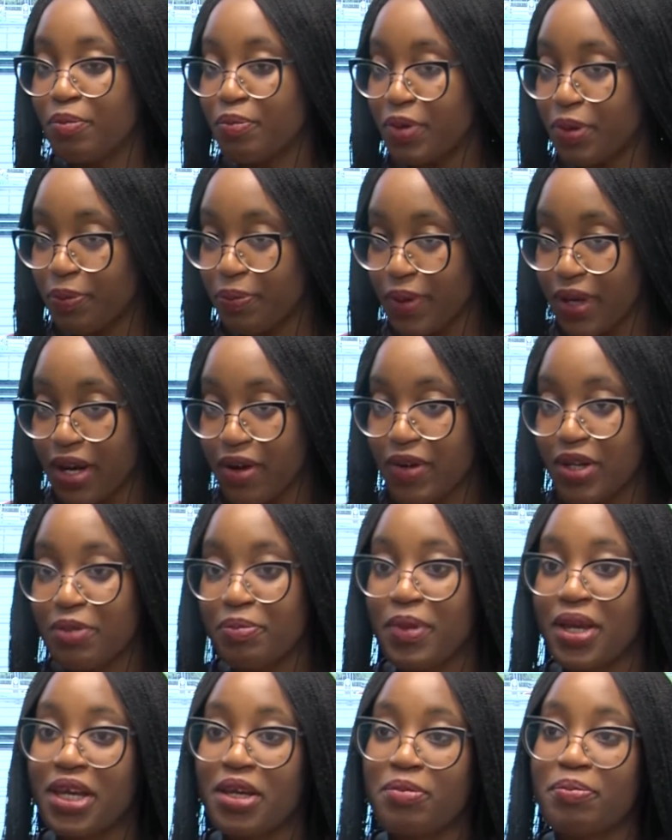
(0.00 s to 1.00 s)
prepare it,
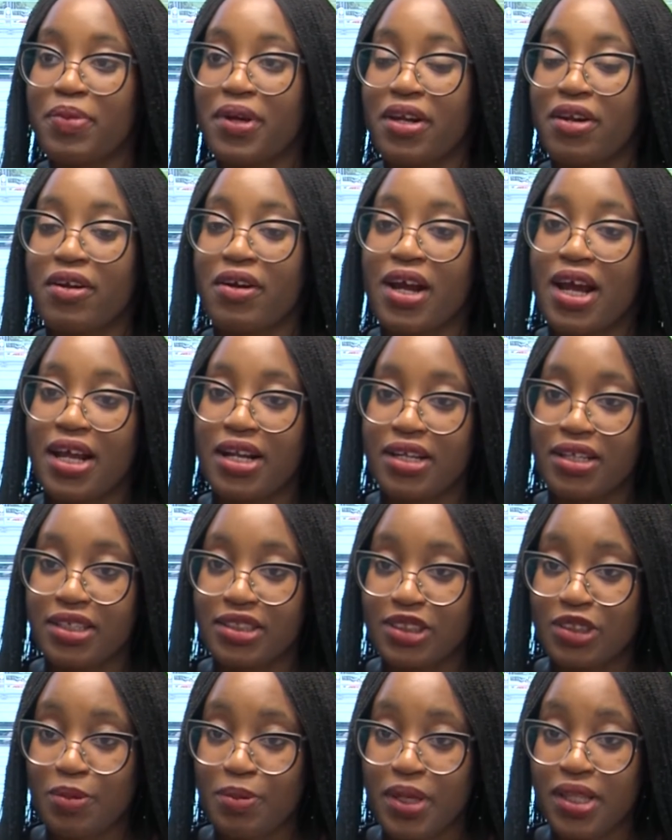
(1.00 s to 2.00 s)
make it better, and uh,
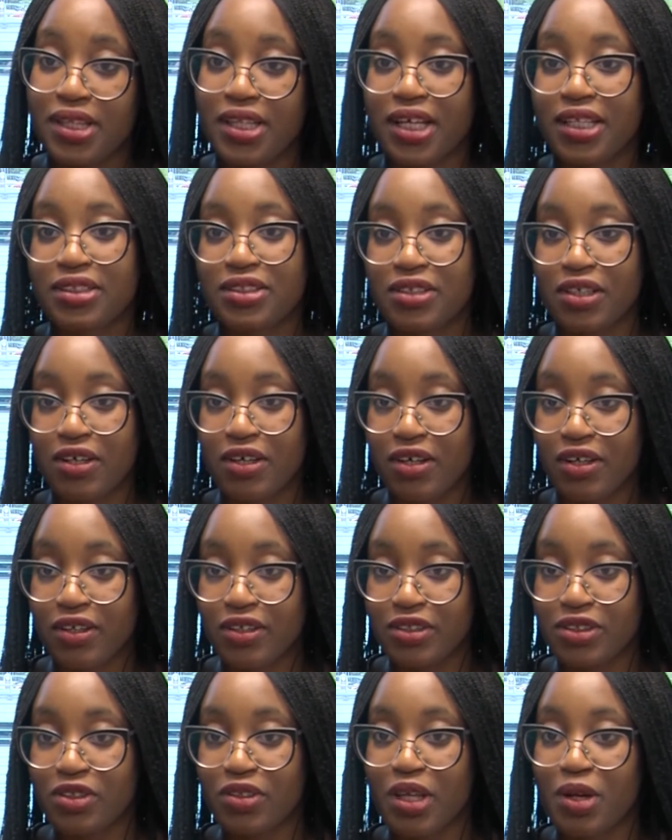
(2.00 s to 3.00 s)
submit that to
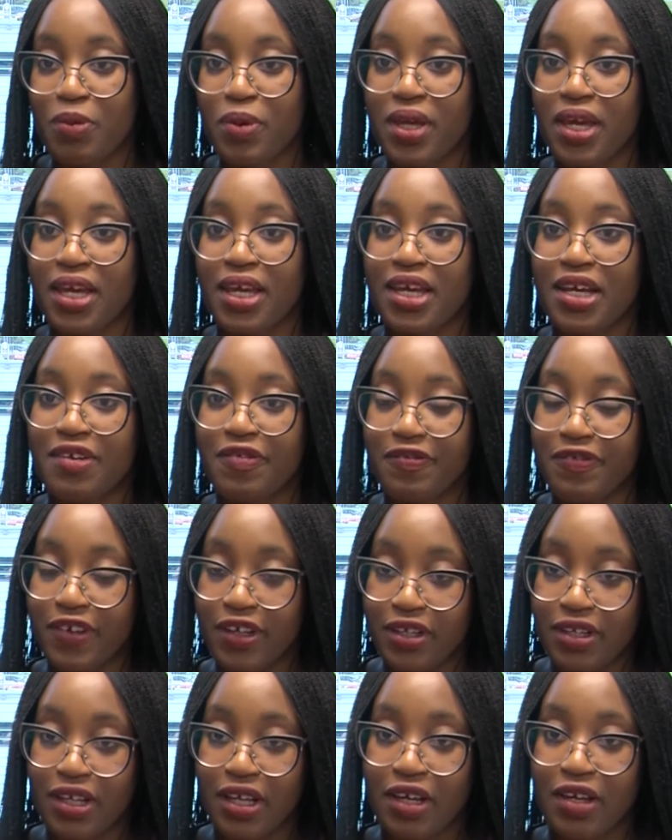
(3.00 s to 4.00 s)
HUD so that we can get
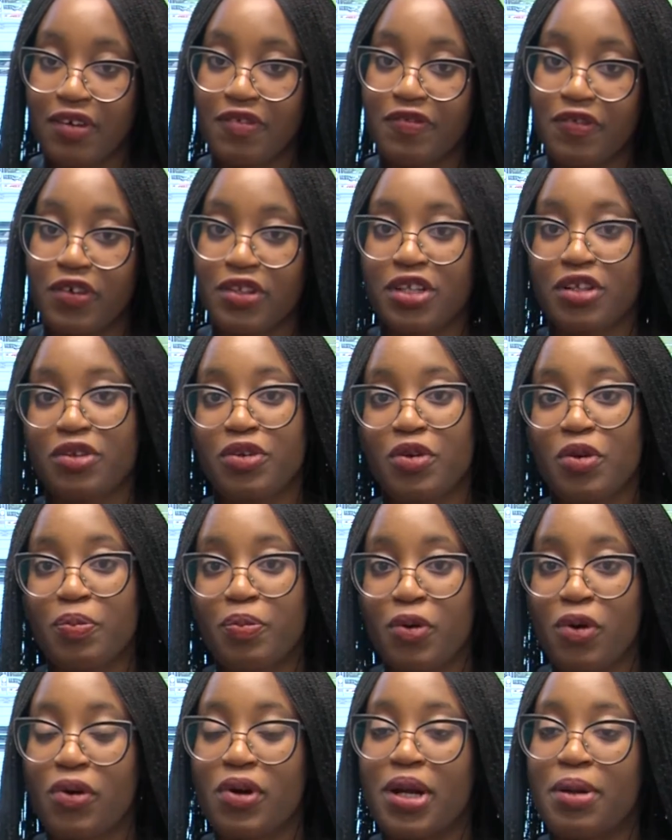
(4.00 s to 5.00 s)
funding for the new
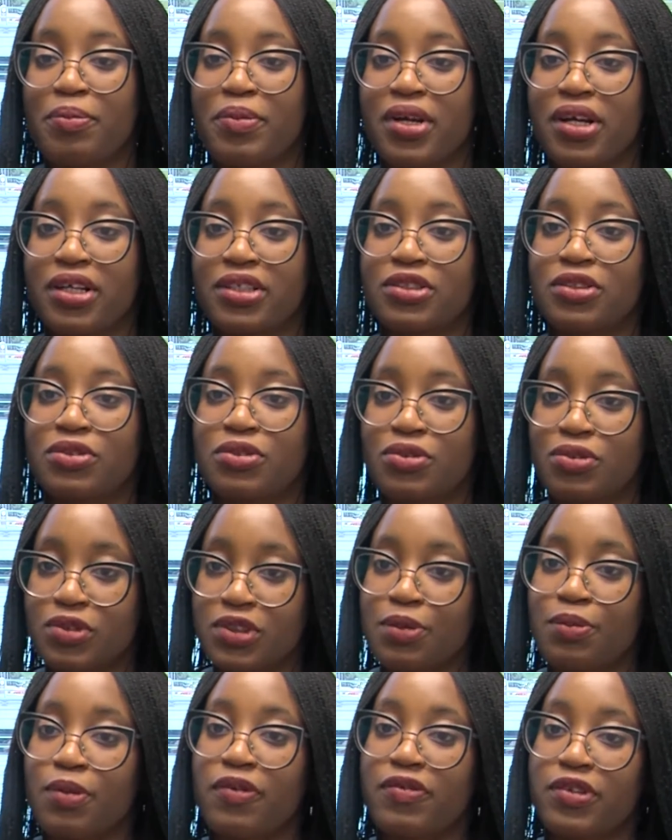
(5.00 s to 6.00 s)
program year to do
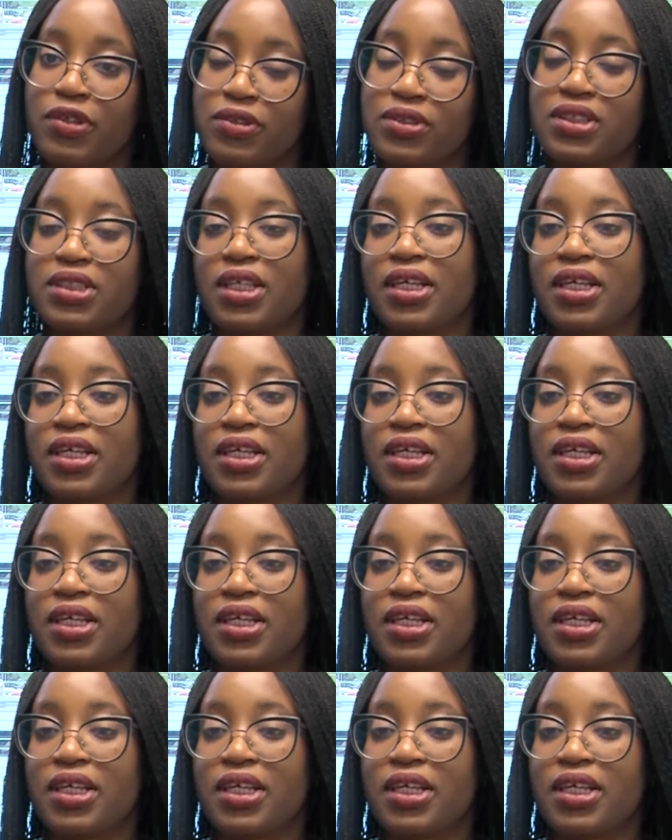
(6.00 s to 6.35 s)
some of those